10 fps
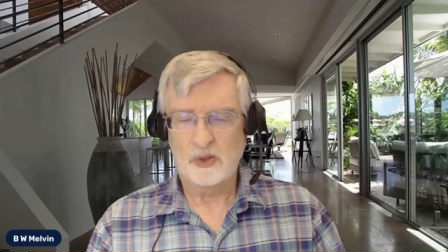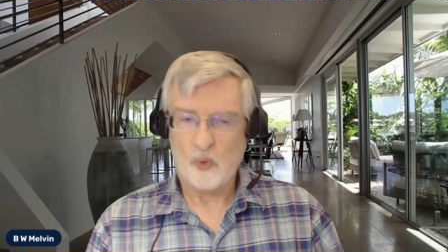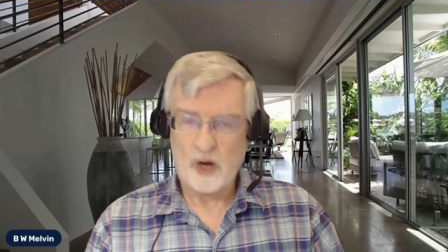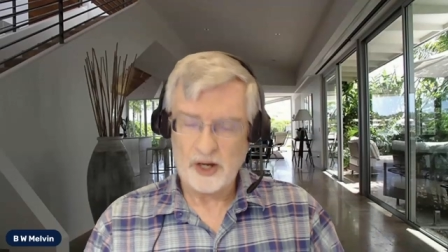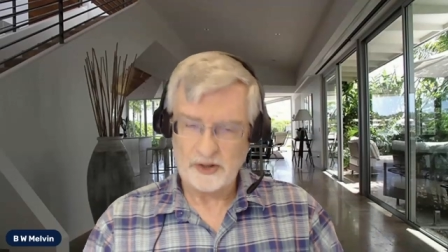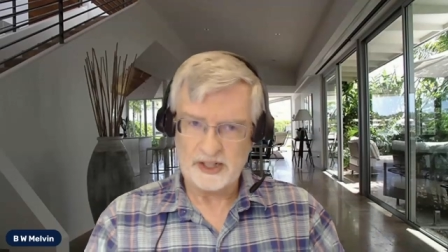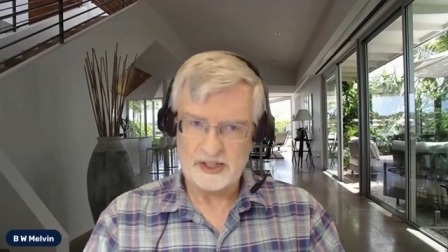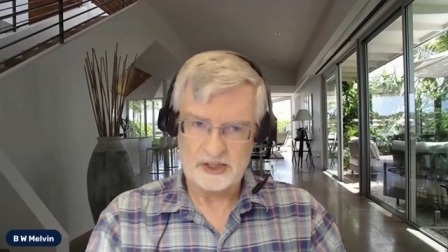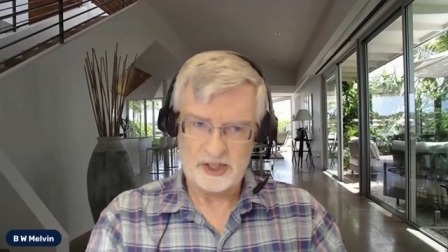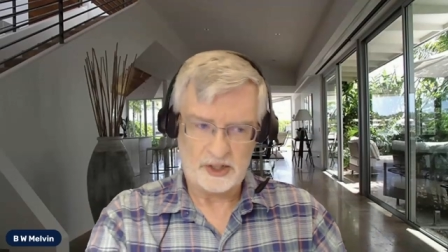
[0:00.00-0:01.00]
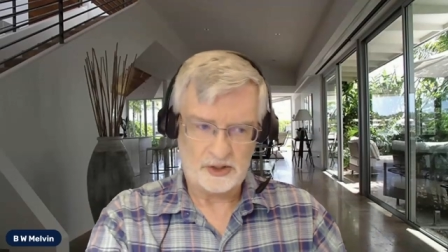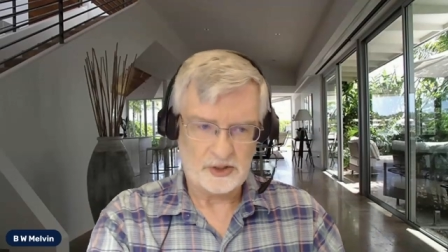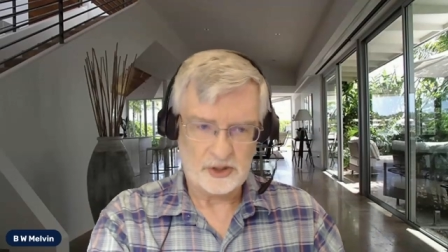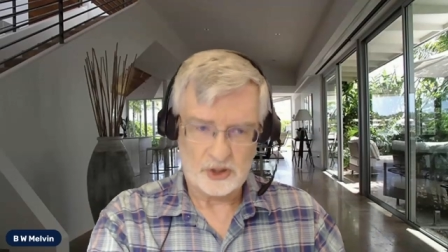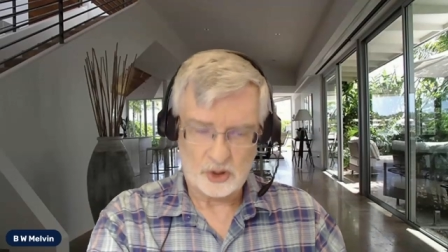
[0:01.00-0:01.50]
why do they seek to
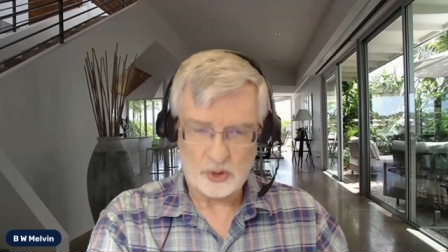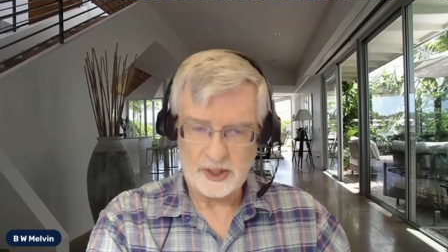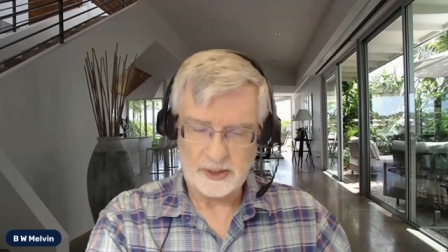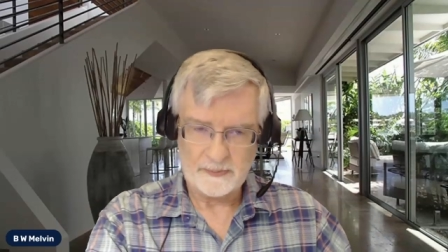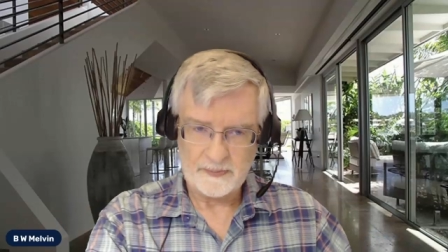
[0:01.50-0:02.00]
destroy it?